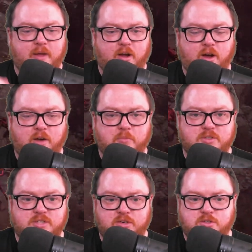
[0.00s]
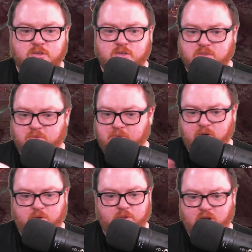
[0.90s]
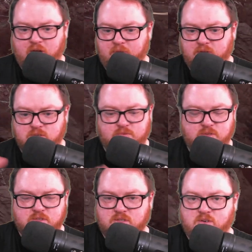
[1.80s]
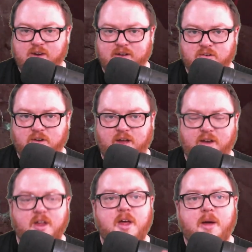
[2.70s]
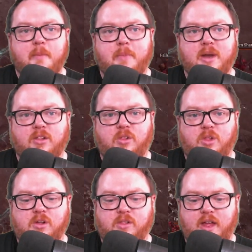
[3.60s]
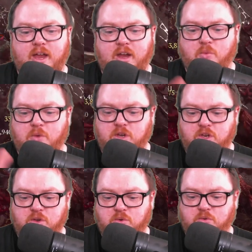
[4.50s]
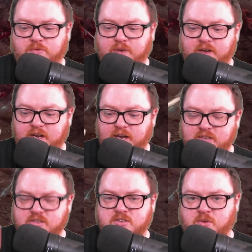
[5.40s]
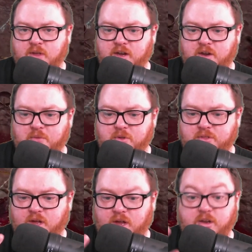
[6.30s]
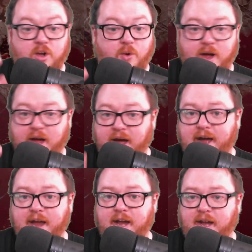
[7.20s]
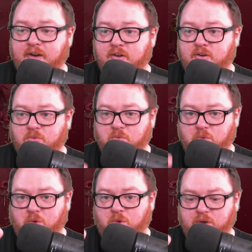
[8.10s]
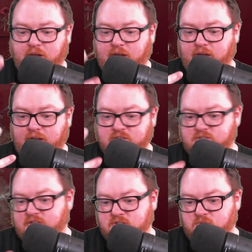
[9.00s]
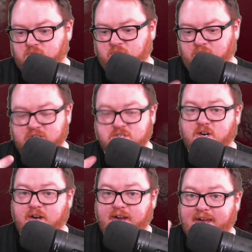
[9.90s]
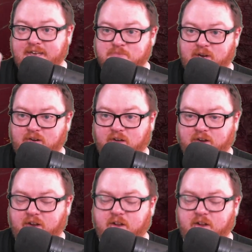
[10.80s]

100% sure, someone let me know in the comments if this is correct or not, but it looked like when you find an ancestral item with a high rolled ancestral legendary aspect on it,